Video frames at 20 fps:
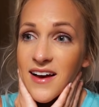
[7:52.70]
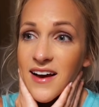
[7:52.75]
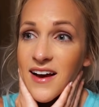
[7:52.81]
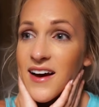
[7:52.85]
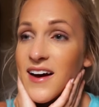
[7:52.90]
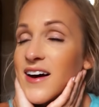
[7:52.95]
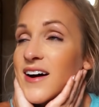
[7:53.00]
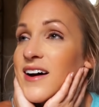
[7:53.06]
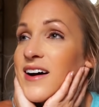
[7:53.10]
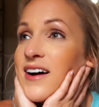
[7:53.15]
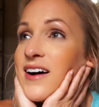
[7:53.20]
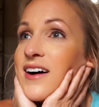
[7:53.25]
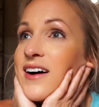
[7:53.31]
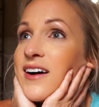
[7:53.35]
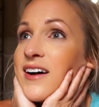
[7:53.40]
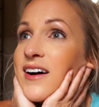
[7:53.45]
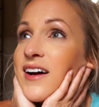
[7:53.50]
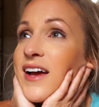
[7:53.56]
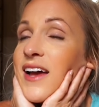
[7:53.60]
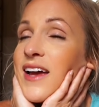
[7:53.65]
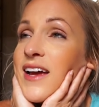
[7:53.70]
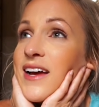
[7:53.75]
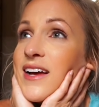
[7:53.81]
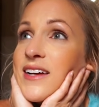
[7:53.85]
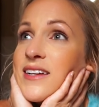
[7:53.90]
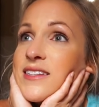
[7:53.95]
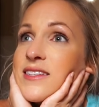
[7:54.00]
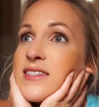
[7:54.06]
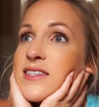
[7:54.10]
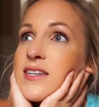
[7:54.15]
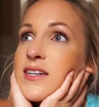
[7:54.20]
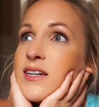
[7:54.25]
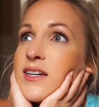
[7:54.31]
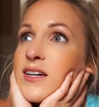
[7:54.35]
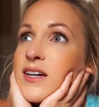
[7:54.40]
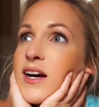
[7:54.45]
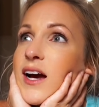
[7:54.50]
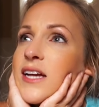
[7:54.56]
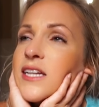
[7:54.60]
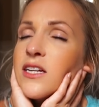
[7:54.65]
And
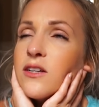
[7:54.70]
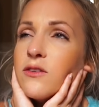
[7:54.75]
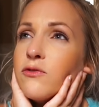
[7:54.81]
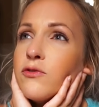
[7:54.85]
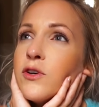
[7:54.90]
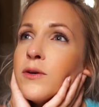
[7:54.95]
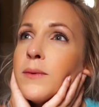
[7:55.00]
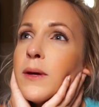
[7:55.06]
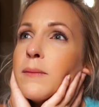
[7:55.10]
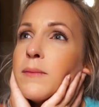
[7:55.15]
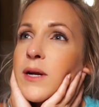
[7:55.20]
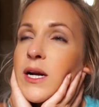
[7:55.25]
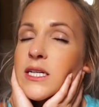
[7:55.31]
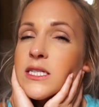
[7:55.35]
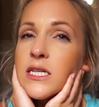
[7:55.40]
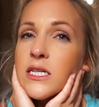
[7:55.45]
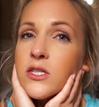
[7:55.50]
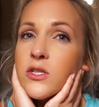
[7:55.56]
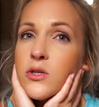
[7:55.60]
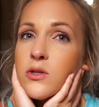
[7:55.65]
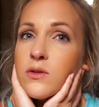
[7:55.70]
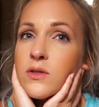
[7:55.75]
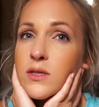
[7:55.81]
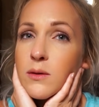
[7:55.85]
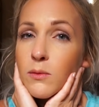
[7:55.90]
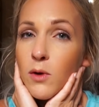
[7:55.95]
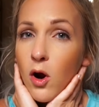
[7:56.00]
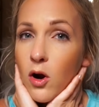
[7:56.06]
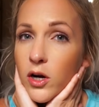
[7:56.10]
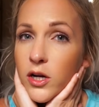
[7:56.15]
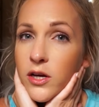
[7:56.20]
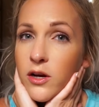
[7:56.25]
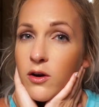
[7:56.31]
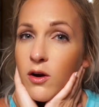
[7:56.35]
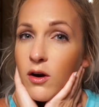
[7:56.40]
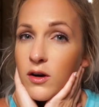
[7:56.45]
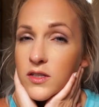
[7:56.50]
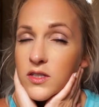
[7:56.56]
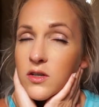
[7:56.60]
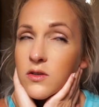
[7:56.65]
I didn't film it, but I did do some cardio
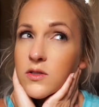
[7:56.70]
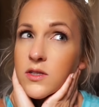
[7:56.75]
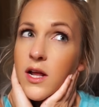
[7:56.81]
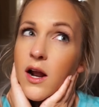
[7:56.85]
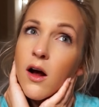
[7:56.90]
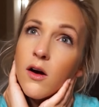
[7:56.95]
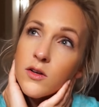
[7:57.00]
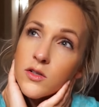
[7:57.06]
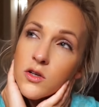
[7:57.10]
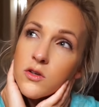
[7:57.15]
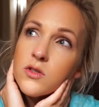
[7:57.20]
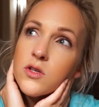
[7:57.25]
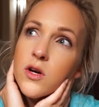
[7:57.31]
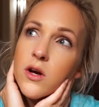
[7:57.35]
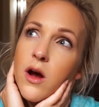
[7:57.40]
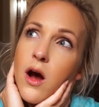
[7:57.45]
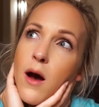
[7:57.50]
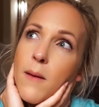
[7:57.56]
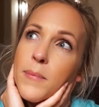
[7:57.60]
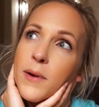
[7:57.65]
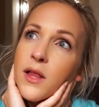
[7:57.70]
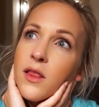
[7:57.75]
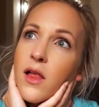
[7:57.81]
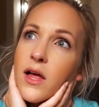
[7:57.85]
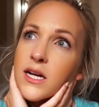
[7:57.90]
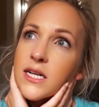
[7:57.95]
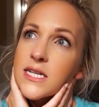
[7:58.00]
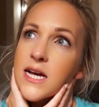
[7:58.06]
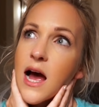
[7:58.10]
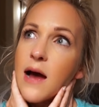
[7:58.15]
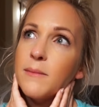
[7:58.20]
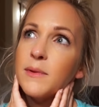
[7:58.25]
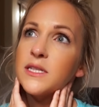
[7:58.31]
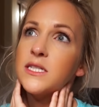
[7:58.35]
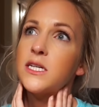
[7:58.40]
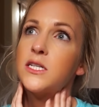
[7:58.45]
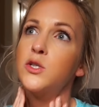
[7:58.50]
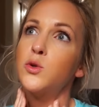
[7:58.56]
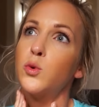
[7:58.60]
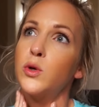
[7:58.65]
also, so that also took up a lot of time. I
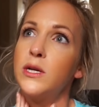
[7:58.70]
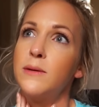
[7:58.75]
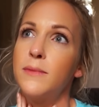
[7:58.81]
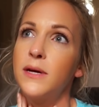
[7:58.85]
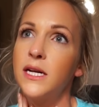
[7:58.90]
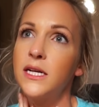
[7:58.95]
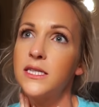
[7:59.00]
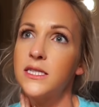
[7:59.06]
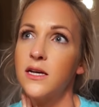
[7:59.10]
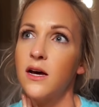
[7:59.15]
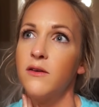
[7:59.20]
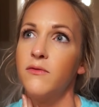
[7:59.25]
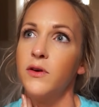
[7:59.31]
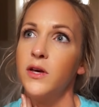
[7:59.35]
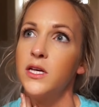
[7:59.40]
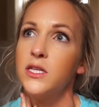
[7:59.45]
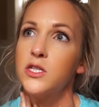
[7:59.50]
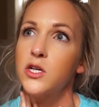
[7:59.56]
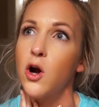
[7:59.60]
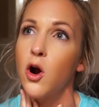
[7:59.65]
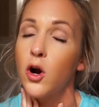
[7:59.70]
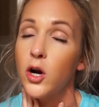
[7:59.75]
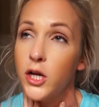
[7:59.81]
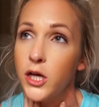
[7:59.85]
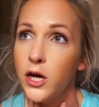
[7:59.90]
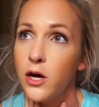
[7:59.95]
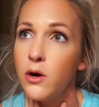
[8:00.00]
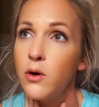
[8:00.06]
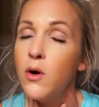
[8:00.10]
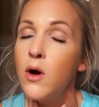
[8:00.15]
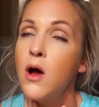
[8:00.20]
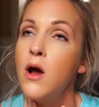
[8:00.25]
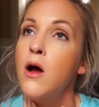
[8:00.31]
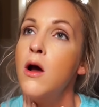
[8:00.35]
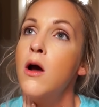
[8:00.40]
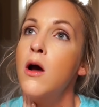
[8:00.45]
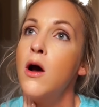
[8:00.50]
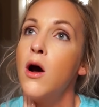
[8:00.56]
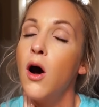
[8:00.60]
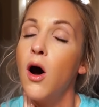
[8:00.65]
did 20 minutes of HIIT cardio
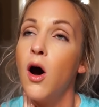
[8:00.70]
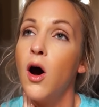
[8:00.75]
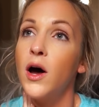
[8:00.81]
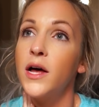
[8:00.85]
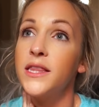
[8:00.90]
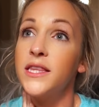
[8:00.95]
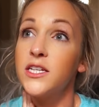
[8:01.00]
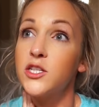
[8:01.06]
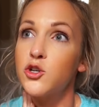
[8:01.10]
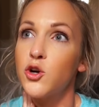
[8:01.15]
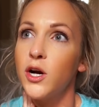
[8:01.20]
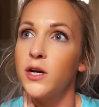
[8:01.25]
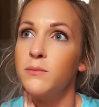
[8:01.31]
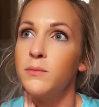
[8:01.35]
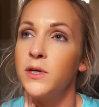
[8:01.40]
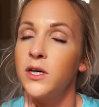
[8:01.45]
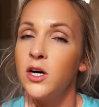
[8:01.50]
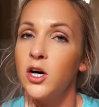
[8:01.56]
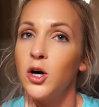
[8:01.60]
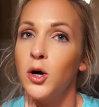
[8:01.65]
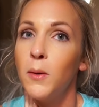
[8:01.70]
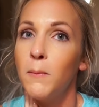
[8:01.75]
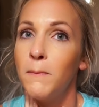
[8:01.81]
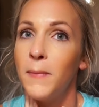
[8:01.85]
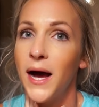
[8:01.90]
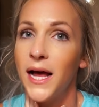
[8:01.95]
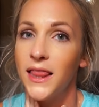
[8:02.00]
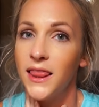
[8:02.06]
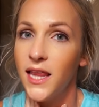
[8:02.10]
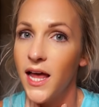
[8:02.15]
on the treadmill. My